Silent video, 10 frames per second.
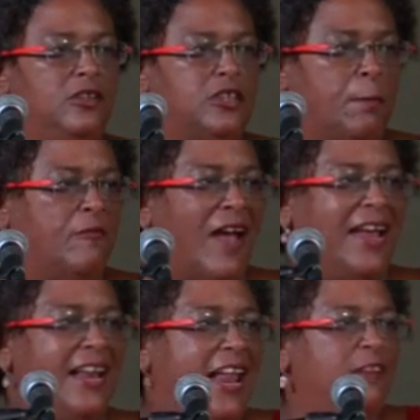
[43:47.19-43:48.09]
to
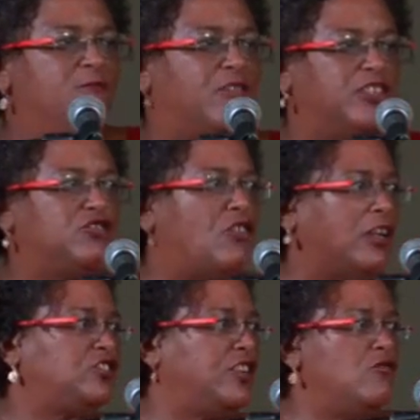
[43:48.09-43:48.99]
provide
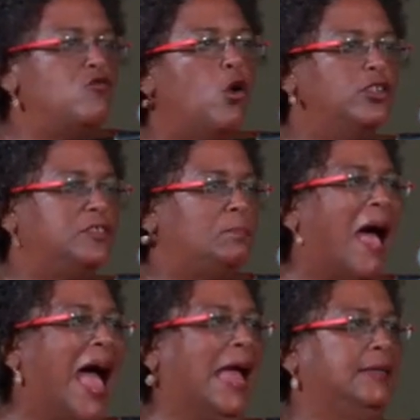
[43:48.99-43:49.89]
infrastructure, the roads
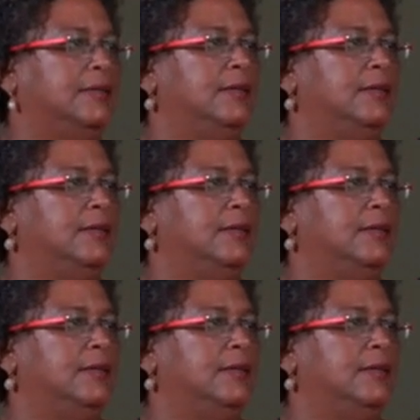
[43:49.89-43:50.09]
bad,